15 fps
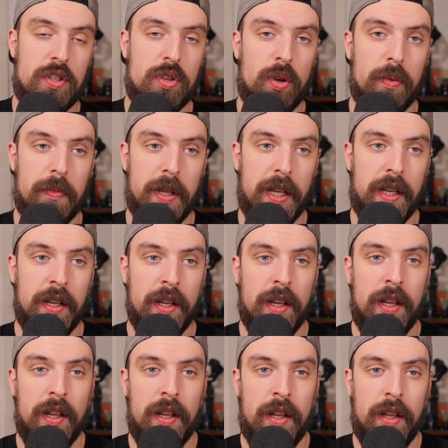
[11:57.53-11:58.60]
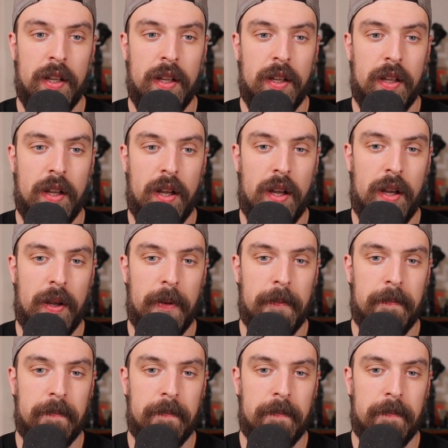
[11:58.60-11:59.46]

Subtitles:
told me um,